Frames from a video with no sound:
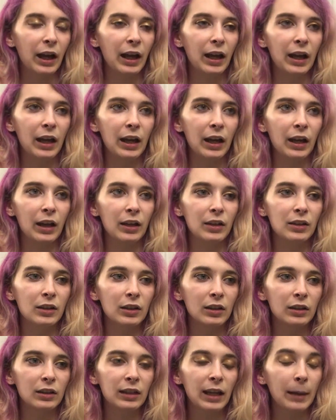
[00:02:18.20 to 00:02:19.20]

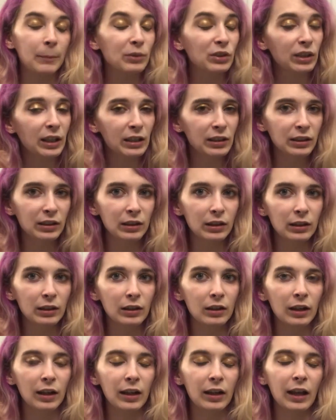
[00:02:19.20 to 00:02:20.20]
And
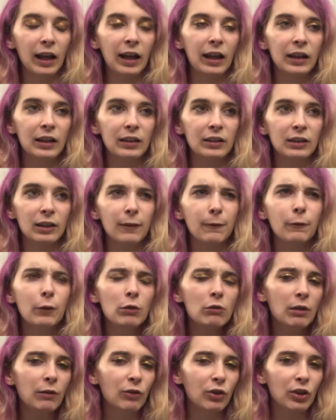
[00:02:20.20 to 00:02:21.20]
capsaicin has a
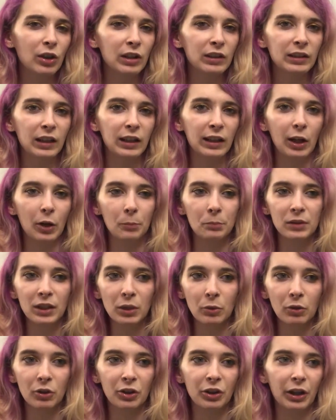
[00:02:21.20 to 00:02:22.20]
few different things that can help
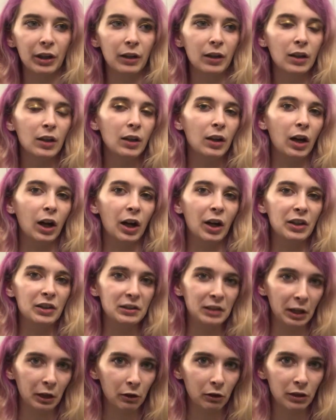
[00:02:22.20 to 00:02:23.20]
deal with it.
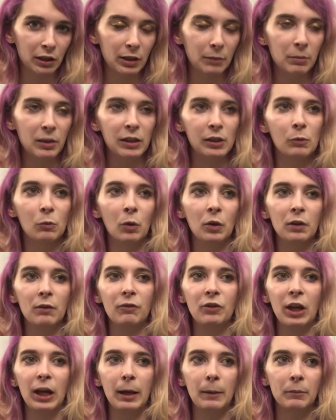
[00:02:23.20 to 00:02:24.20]
Dairy being one
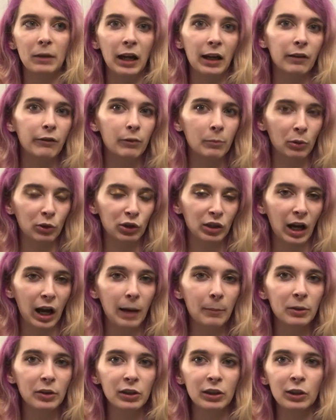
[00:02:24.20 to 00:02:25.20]
of them, kind of the most
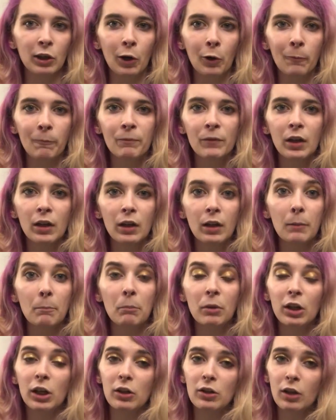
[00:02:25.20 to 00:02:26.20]
commonly known.
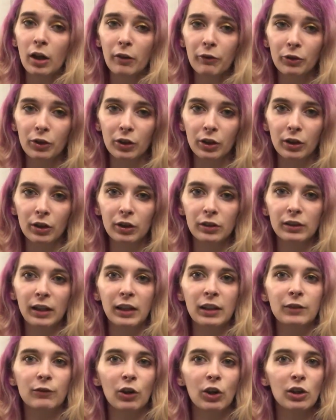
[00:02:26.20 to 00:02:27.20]
But another
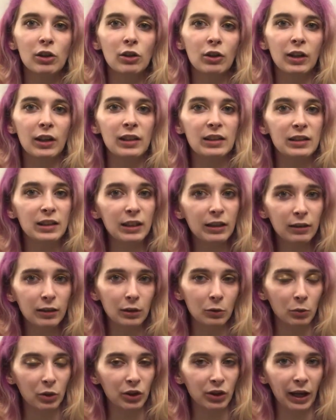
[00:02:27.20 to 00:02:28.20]
that is very good at
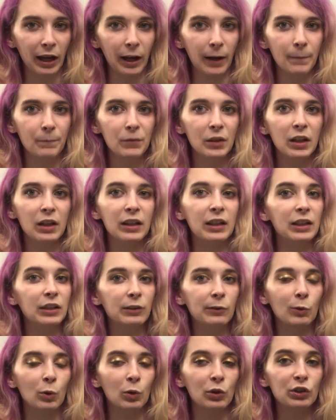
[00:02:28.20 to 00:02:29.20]
dealing with that
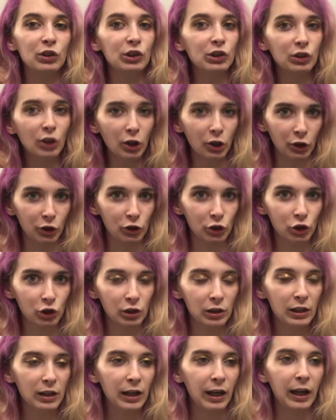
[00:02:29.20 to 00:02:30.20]
is, of course,
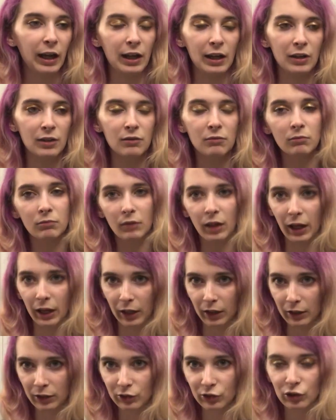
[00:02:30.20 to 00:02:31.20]
starch. And
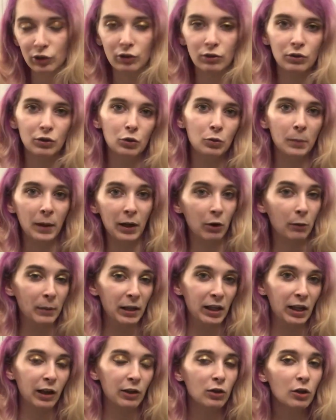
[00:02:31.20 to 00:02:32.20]
as you may or
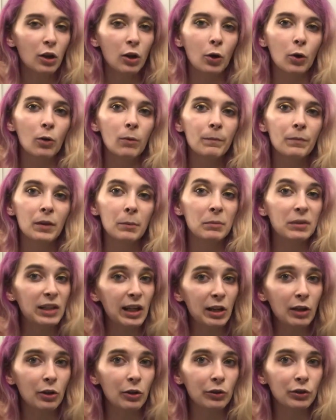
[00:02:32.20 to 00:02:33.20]
may not know,
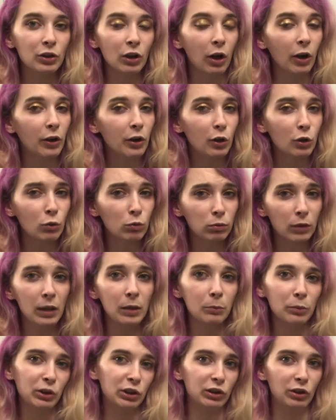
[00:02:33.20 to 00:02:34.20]
potatoes are
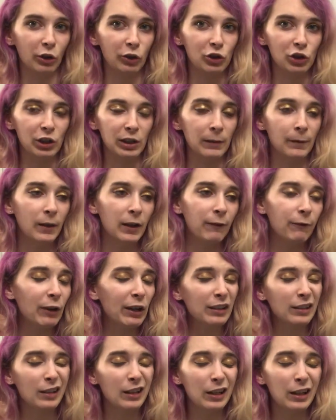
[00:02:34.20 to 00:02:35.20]
incredibly starchy. In
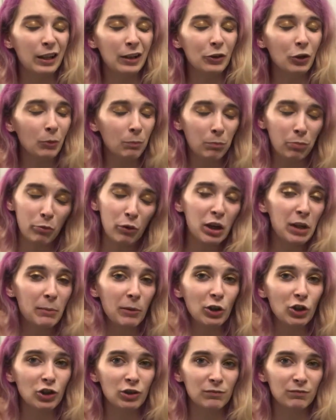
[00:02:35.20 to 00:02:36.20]
fact, they're pretty
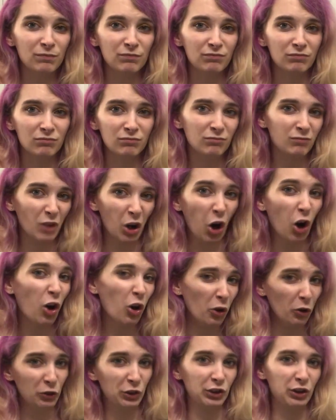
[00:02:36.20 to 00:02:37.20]
much
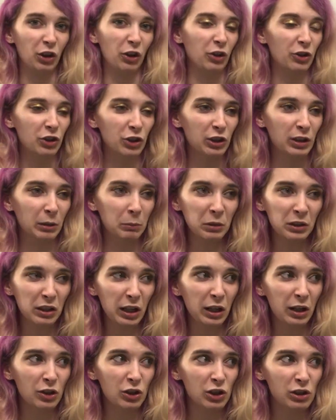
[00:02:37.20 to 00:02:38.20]
all starch. It's
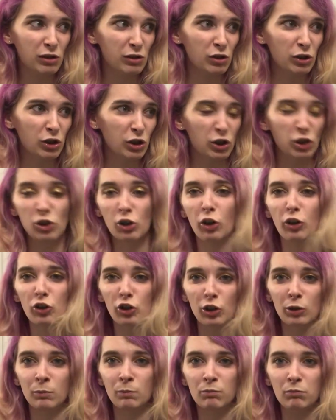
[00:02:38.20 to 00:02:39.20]
kind of just
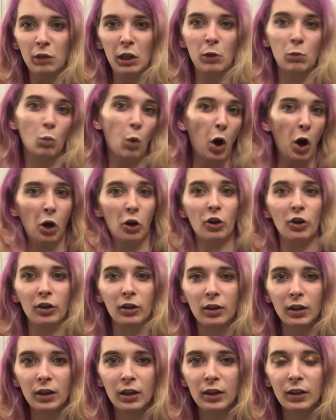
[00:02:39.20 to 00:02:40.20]
starch and
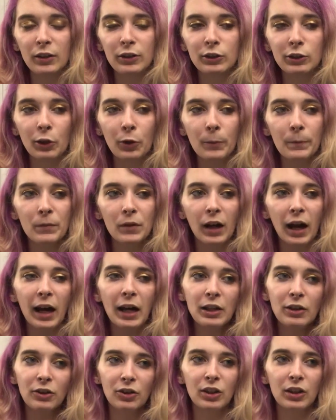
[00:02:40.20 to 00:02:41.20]
water. So
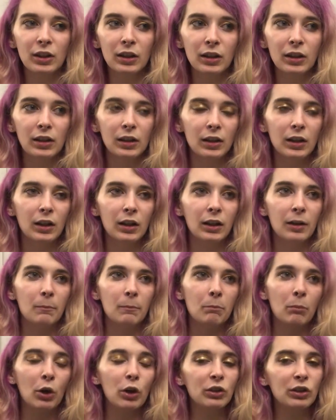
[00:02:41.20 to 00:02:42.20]
I think,
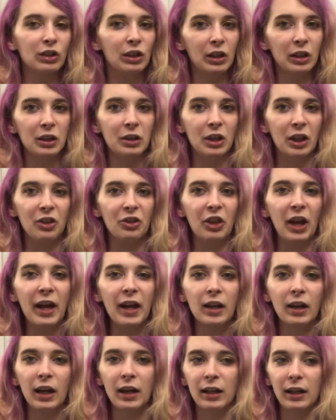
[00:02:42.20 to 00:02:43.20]
personally,
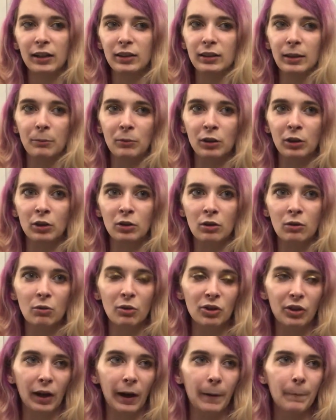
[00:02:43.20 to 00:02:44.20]
that kind of has something to do
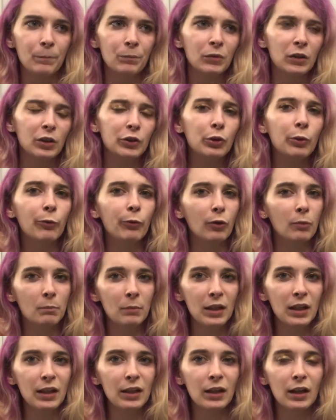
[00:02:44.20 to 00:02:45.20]
with that. So for
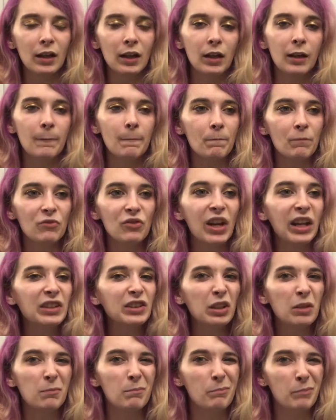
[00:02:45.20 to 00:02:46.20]
me,
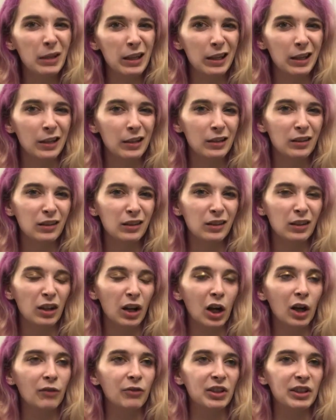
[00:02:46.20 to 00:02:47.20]
that's a bit
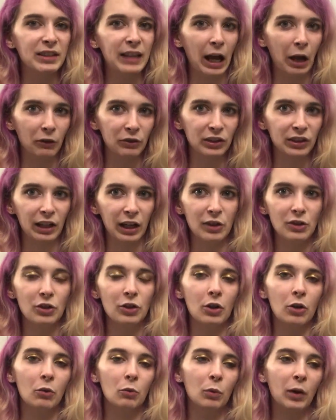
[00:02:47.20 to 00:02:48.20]
of a downside.
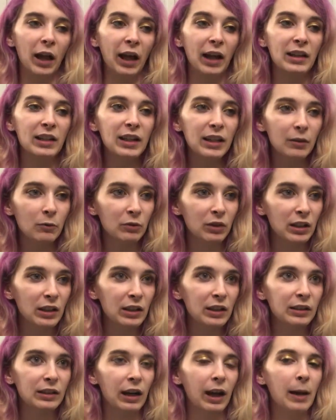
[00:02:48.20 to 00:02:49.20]
You know, when I eat
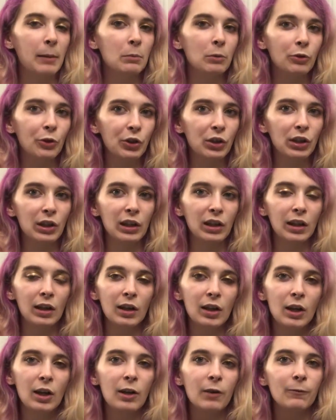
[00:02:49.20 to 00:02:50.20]
these, I'm looking
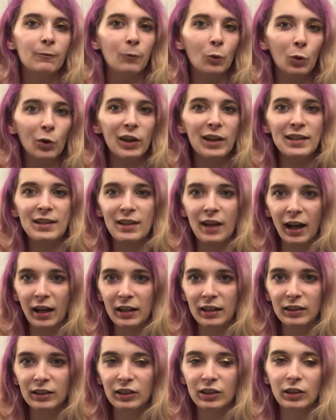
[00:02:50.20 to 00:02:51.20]
for a
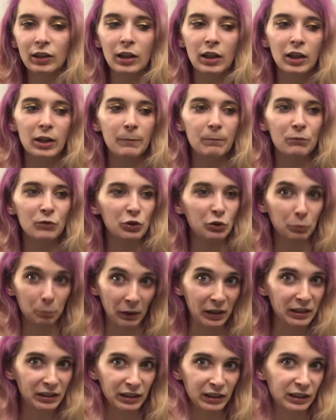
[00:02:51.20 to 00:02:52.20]
nice
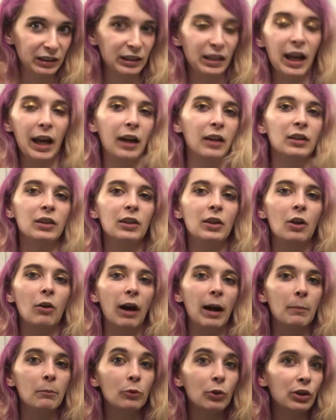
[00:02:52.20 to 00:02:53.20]
spicy snack. You know,
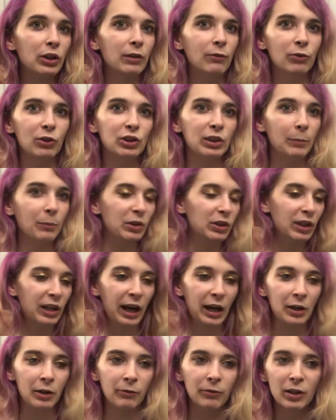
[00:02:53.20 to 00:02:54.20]
I'm looking for something to
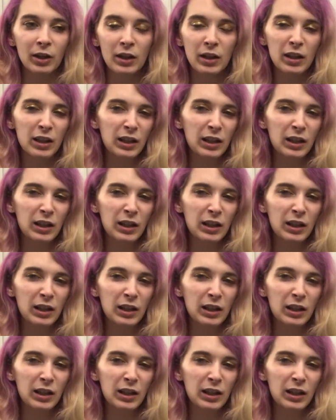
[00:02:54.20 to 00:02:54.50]
kind of